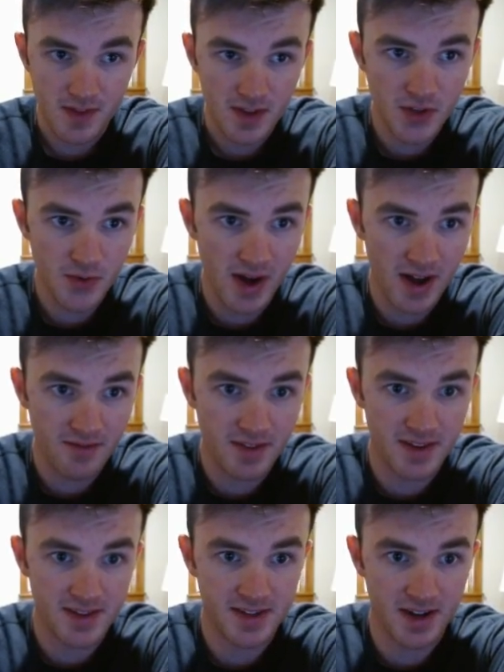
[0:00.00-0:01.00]
You have
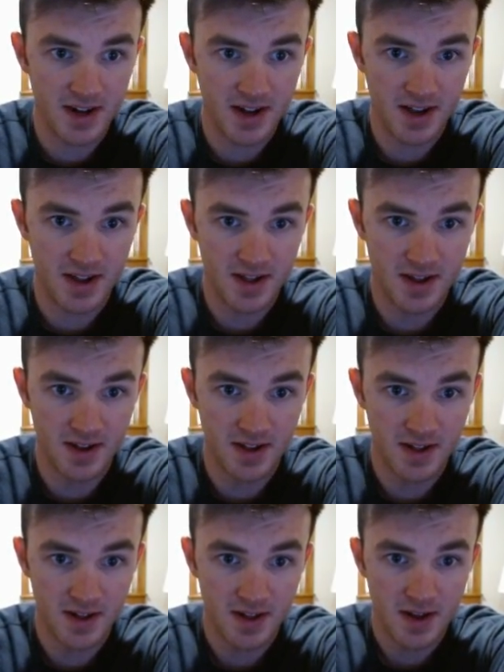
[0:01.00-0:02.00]
this
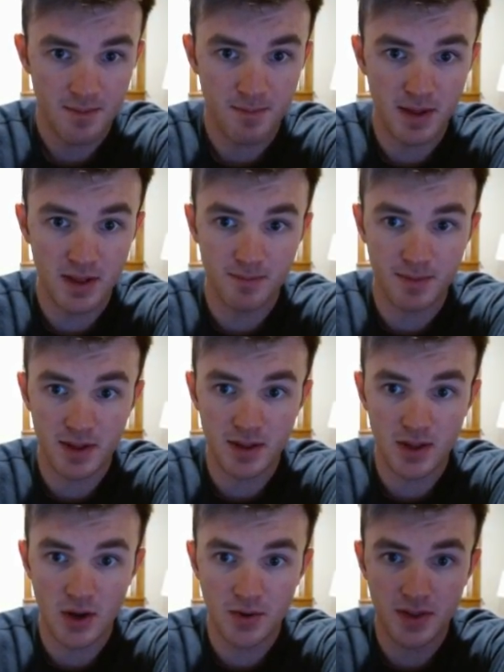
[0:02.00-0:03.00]

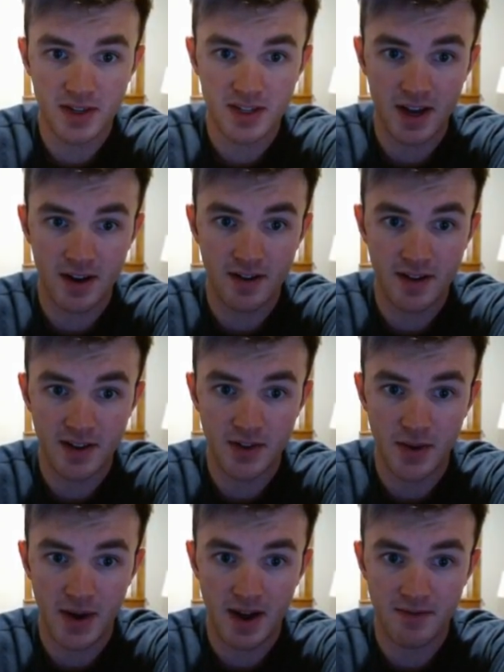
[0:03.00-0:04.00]
below this area.
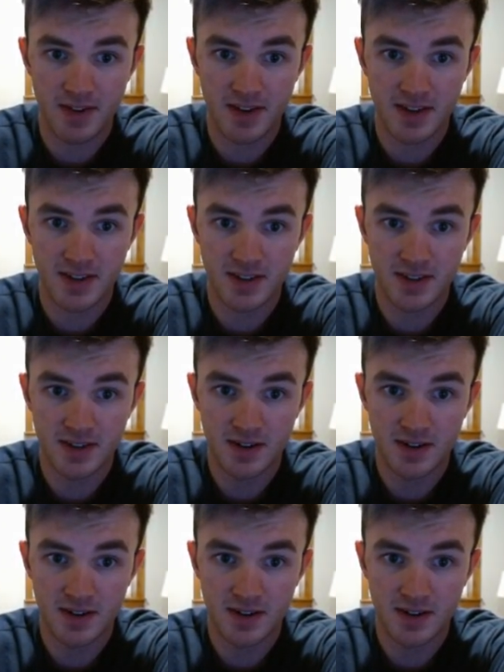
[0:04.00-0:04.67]
You have this